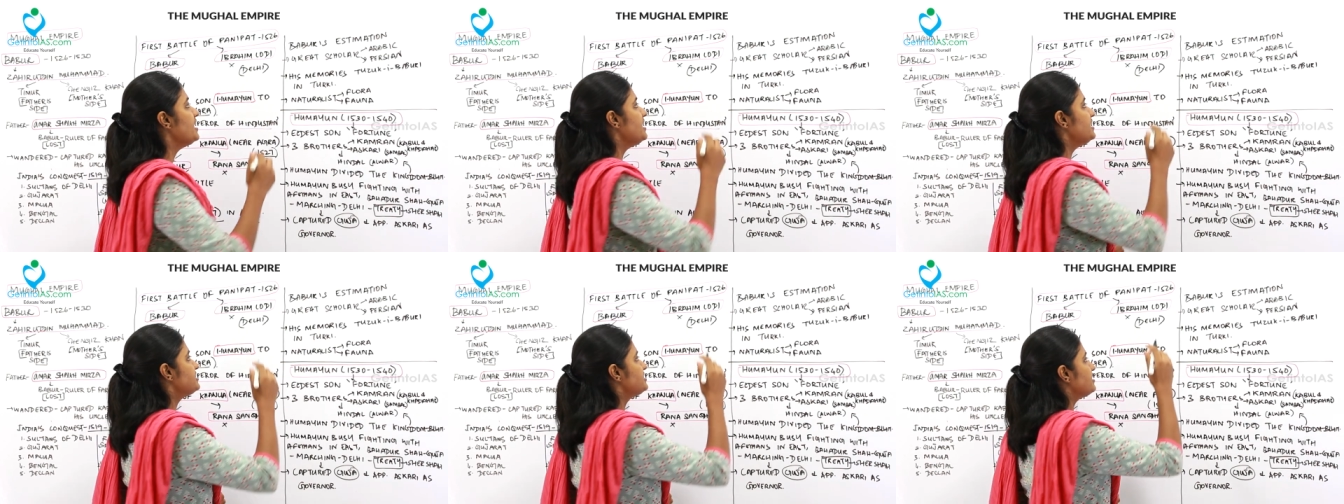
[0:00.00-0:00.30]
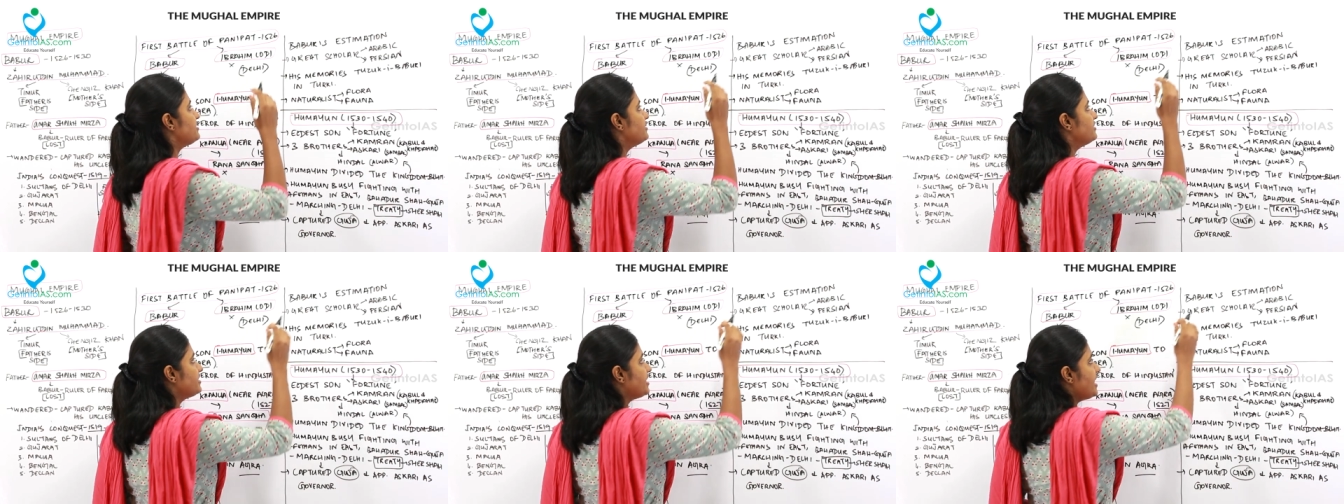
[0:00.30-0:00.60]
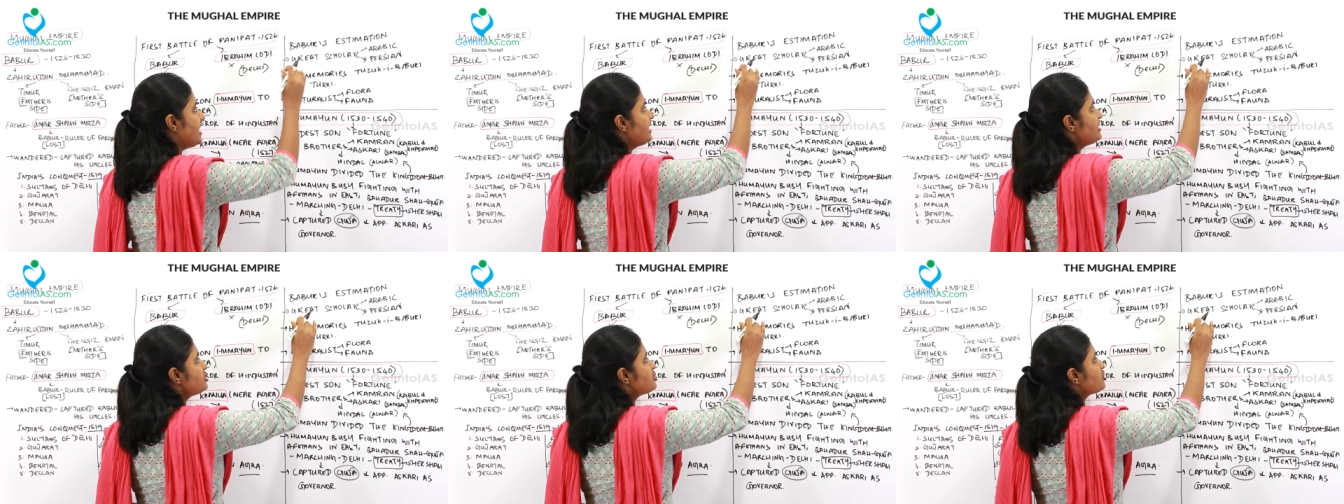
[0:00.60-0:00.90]
He is a
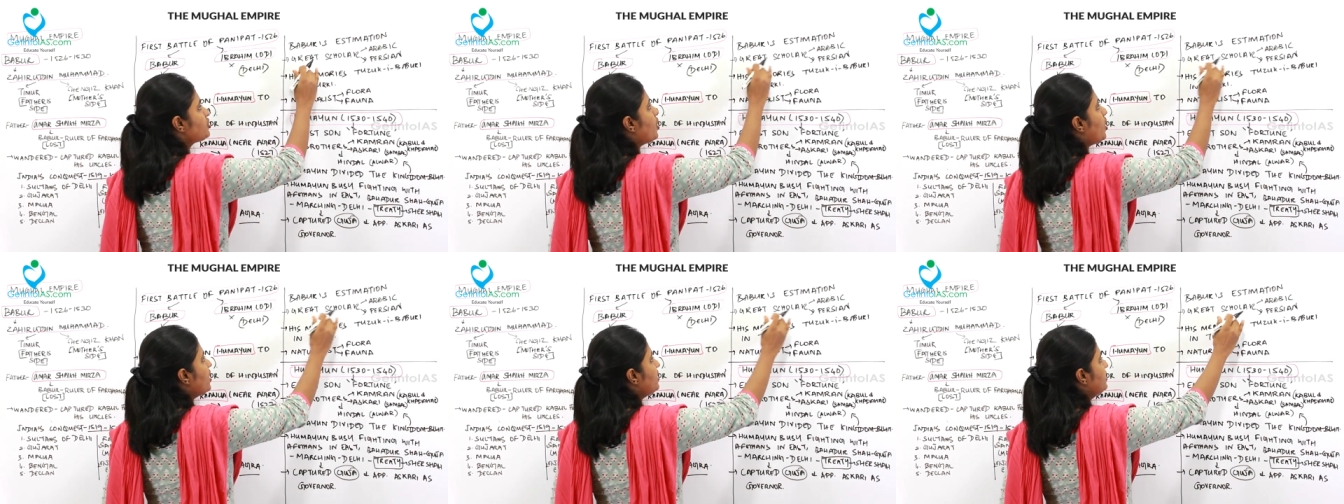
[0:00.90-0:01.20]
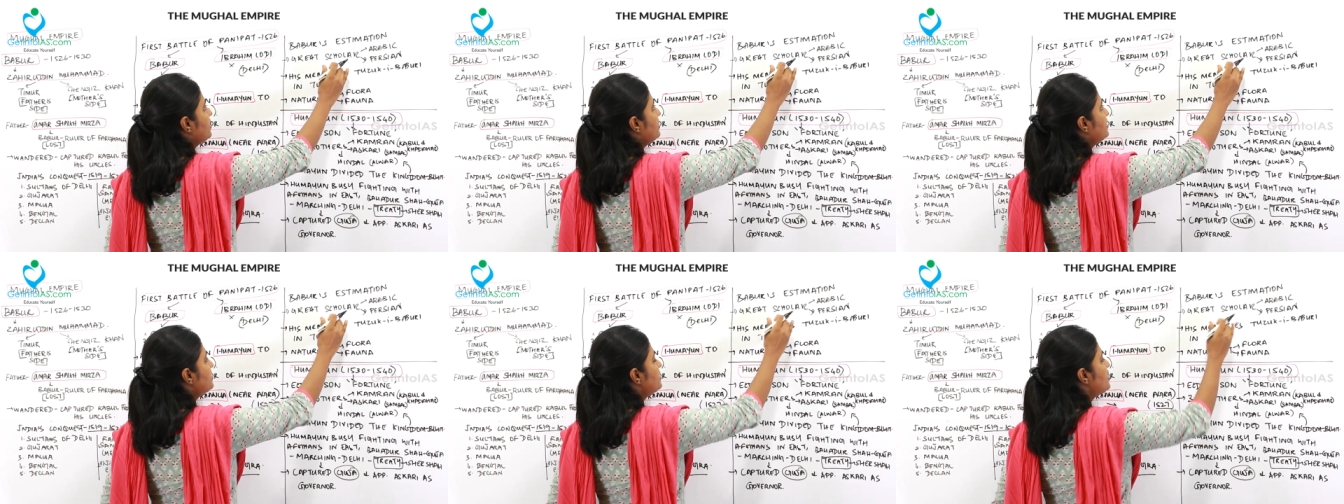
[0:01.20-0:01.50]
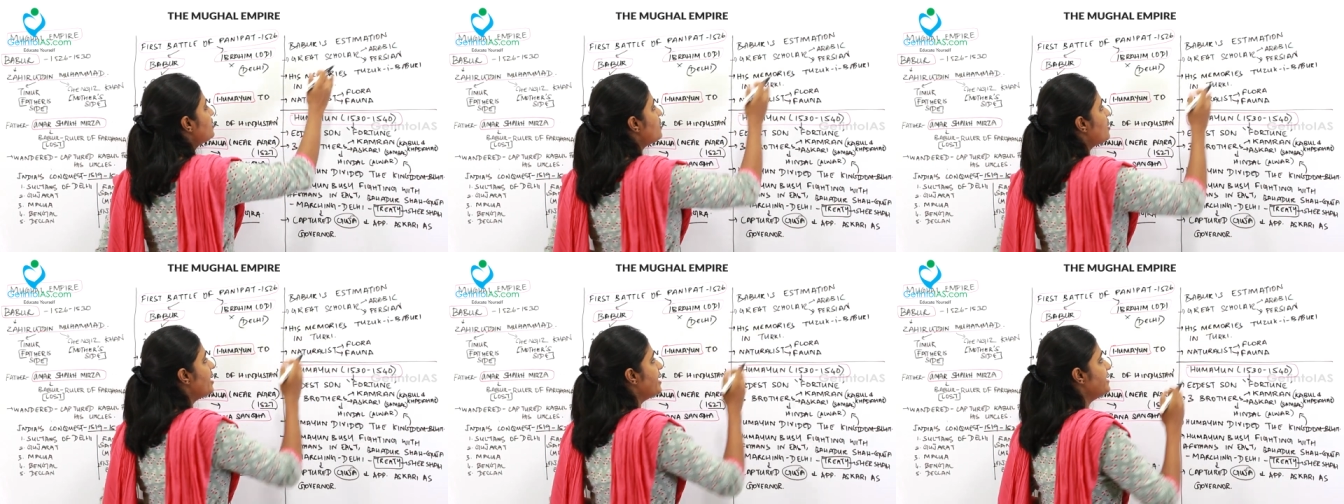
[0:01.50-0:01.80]
great
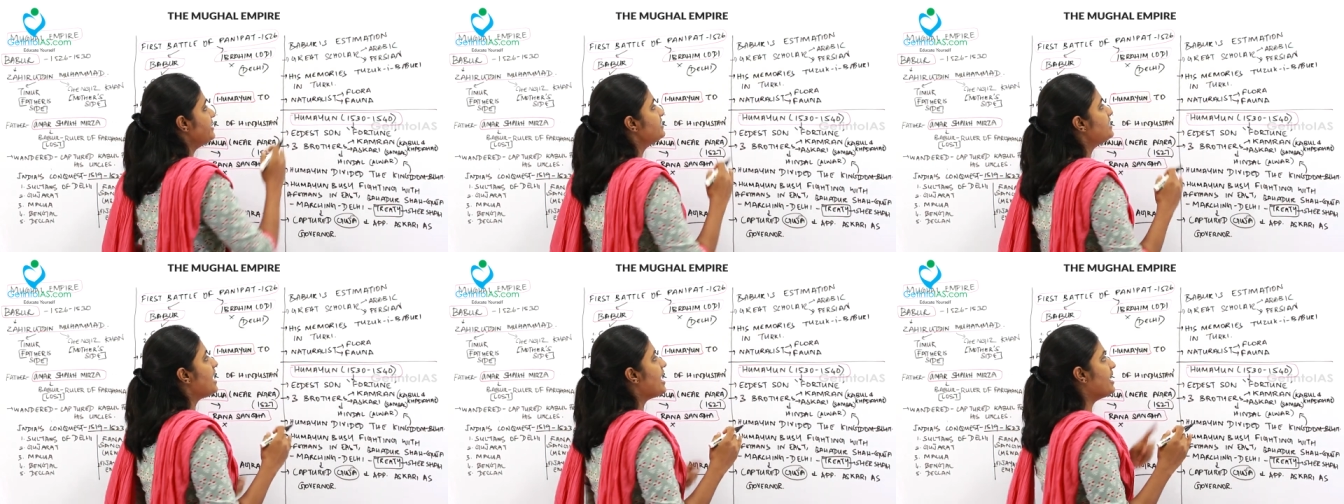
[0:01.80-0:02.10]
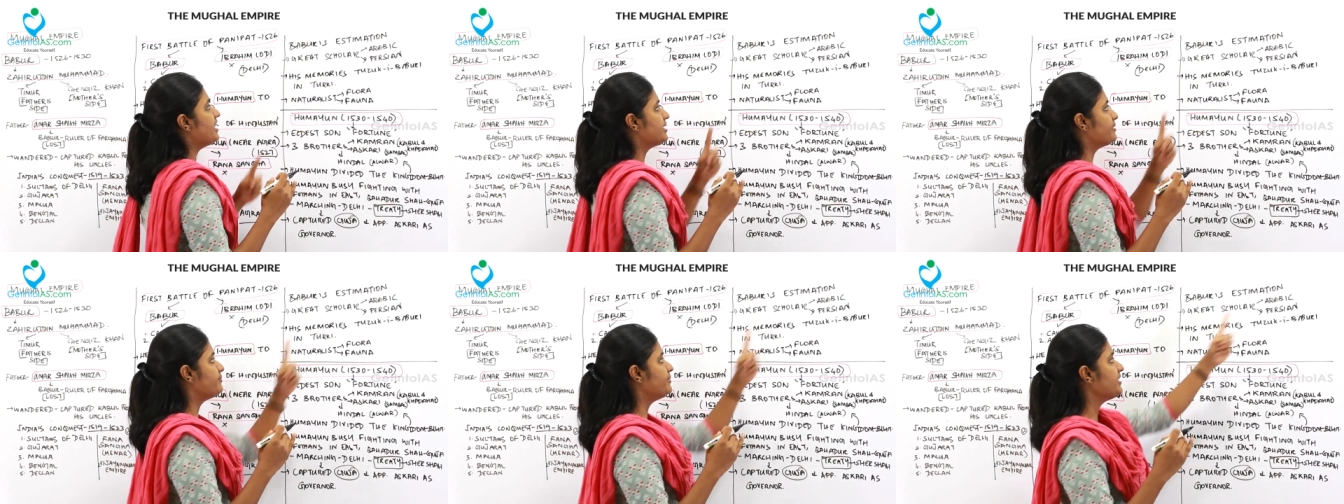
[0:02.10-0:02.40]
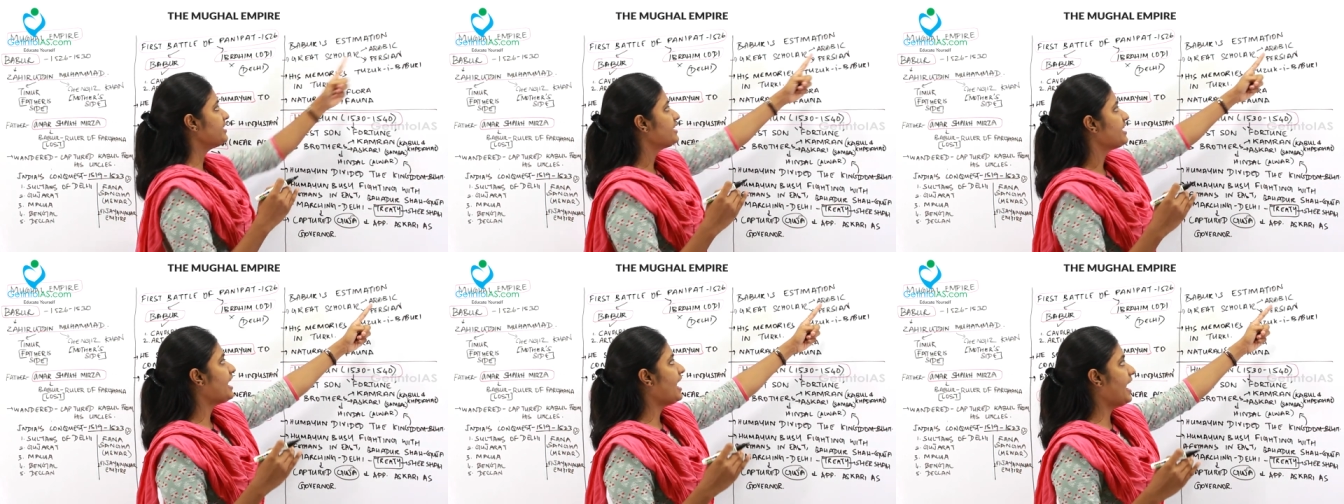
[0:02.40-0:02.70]
scholar in
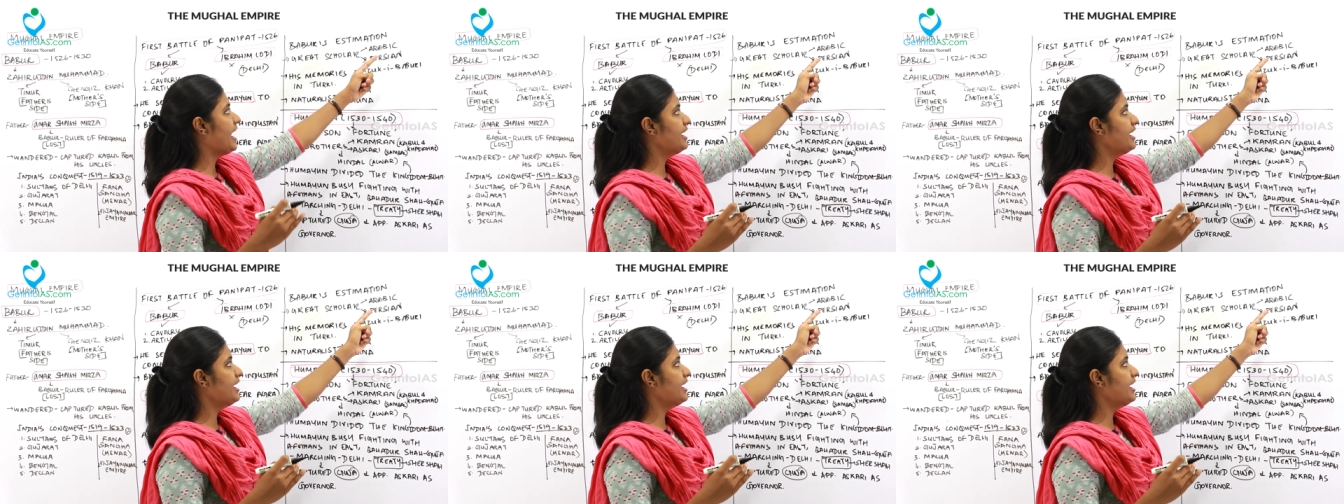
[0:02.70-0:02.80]
Arabic